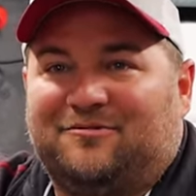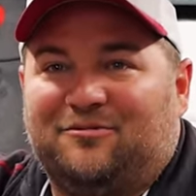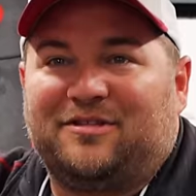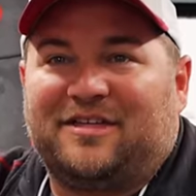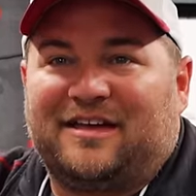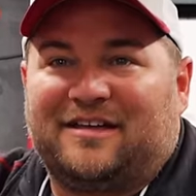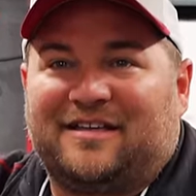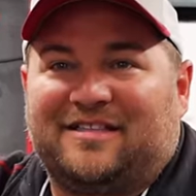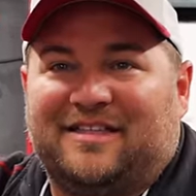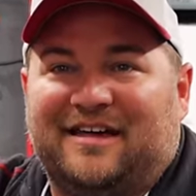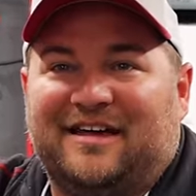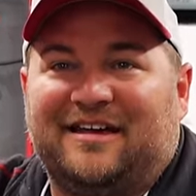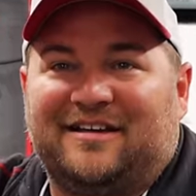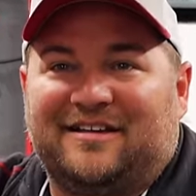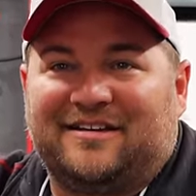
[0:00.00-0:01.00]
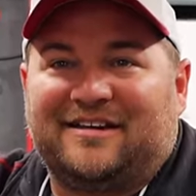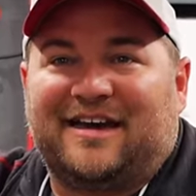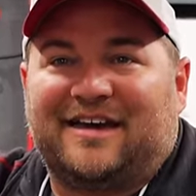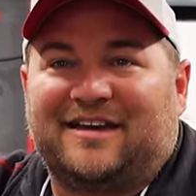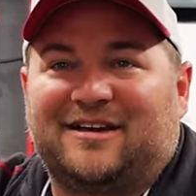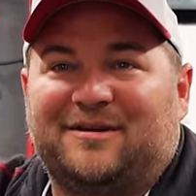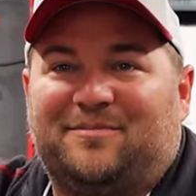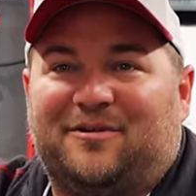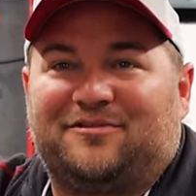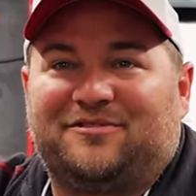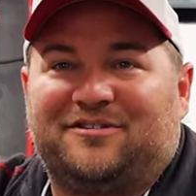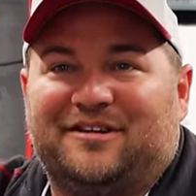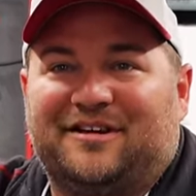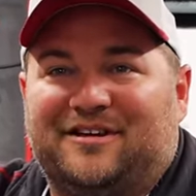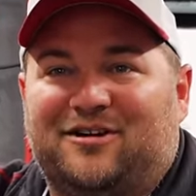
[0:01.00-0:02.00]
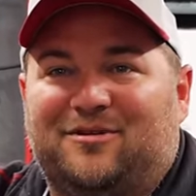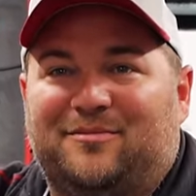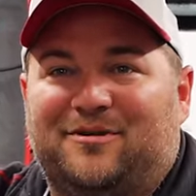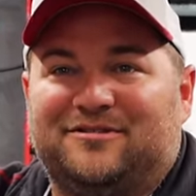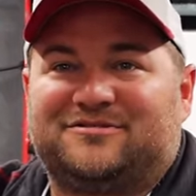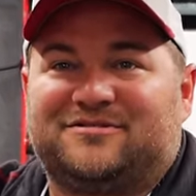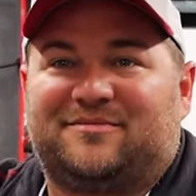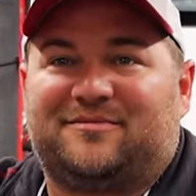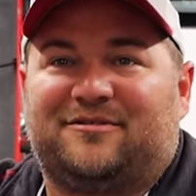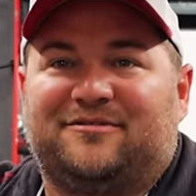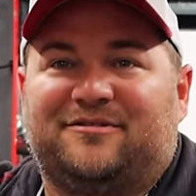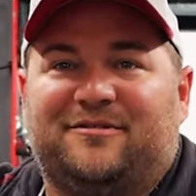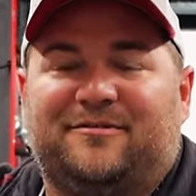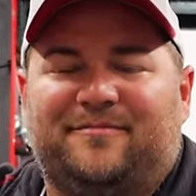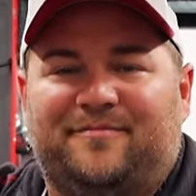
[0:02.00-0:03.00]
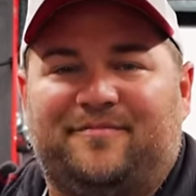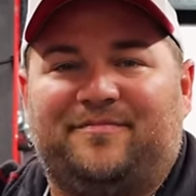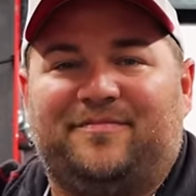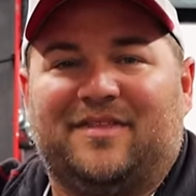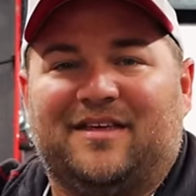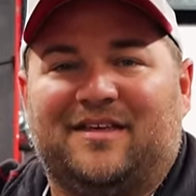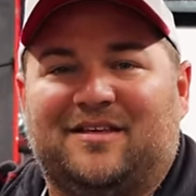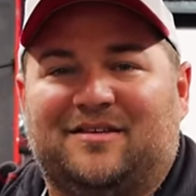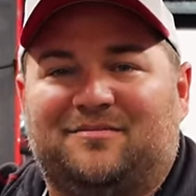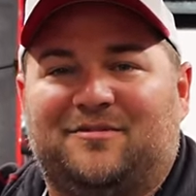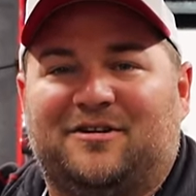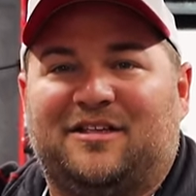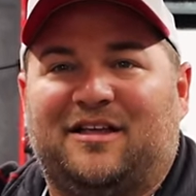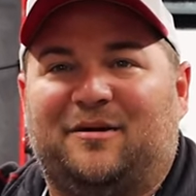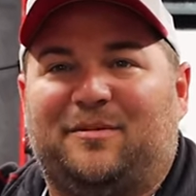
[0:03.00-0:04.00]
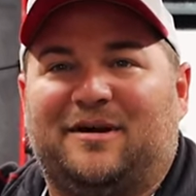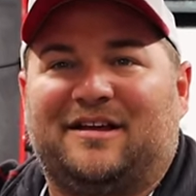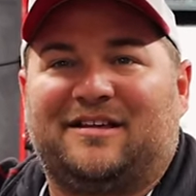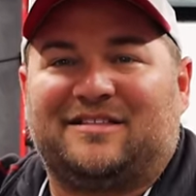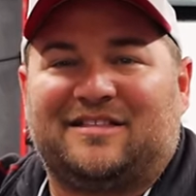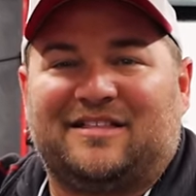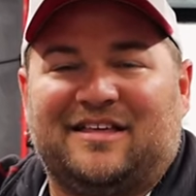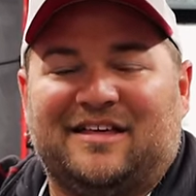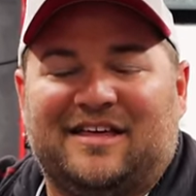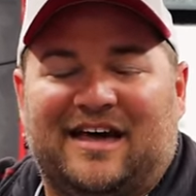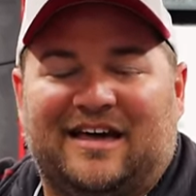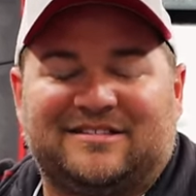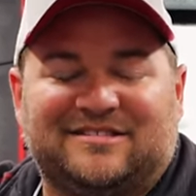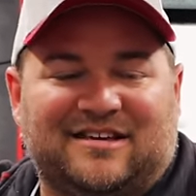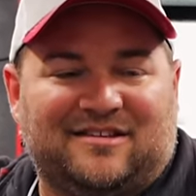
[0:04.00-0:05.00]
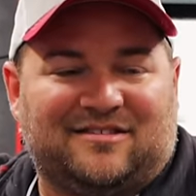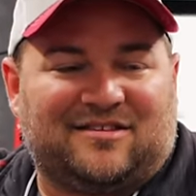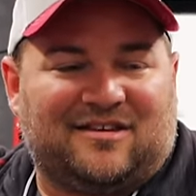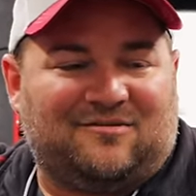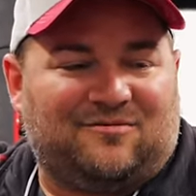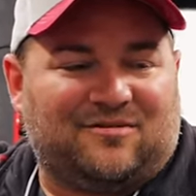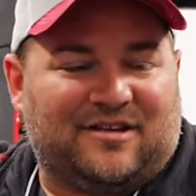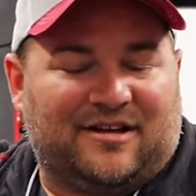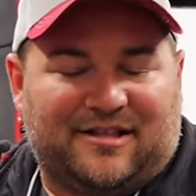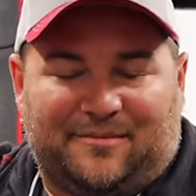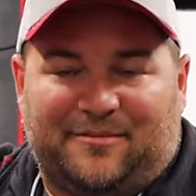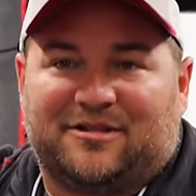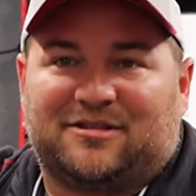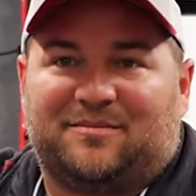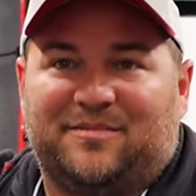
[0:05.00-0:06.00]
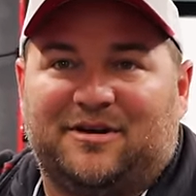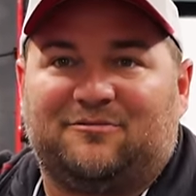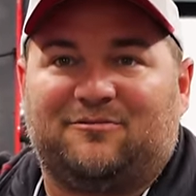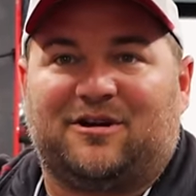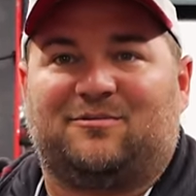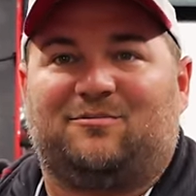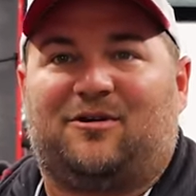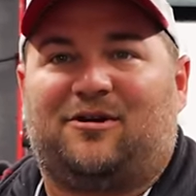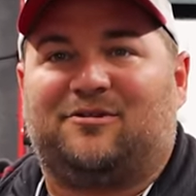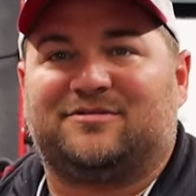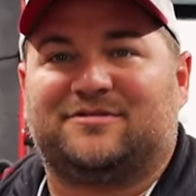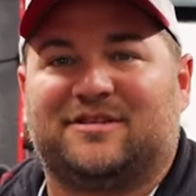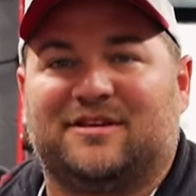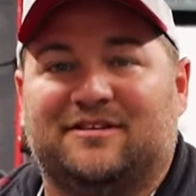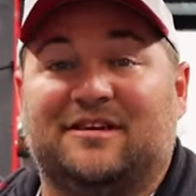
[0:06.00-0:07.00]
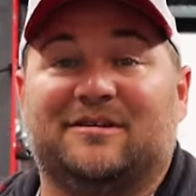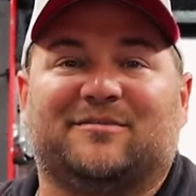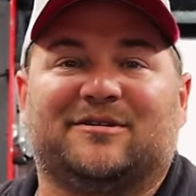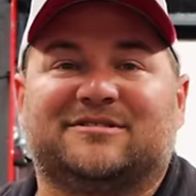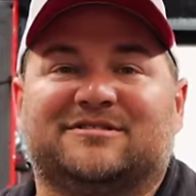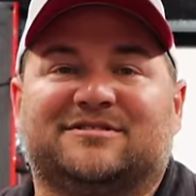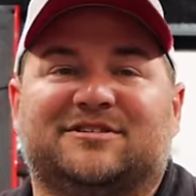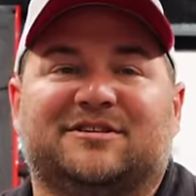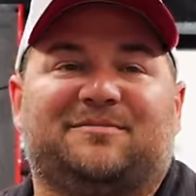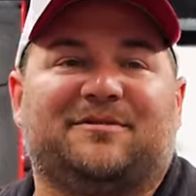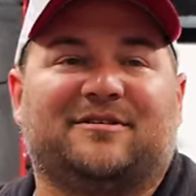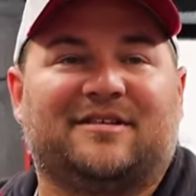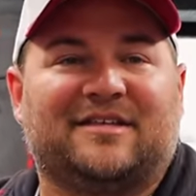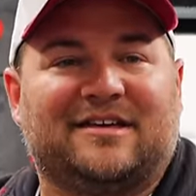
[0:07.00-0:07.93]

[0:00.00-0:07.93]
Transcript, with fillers: Well, that, they gang up on you. You get a whole bunch of them on you. But everybody, I seen the thing one day talking about the big red walls in Mississippi.